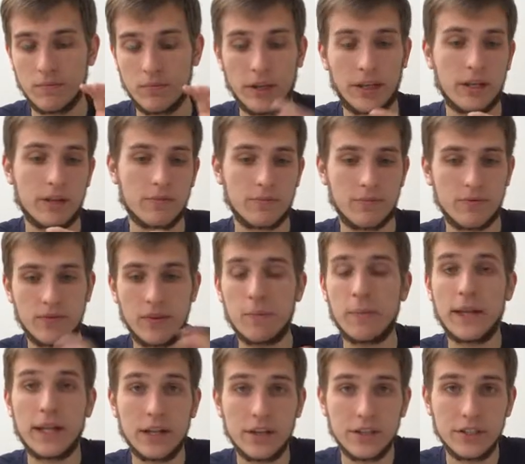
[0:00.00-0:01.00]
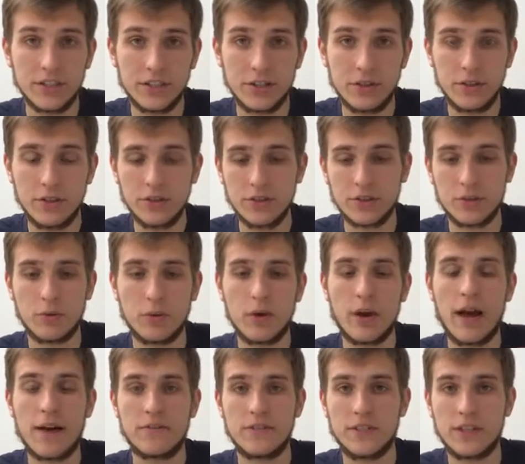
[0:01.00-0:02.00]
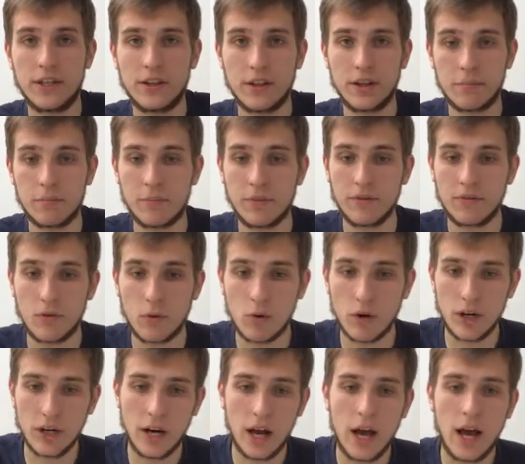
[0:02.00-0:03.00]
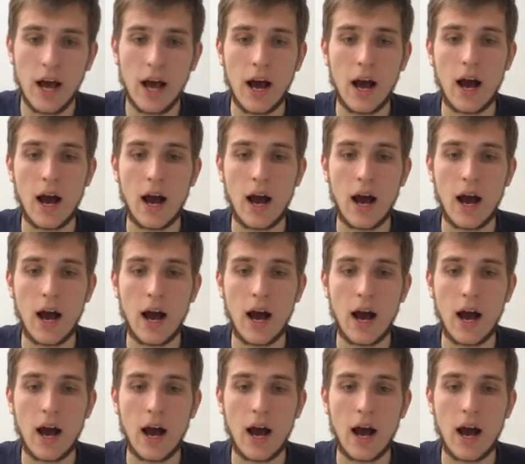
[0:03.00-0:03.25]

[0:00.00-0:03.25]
like familiar to you, so you have seen them before,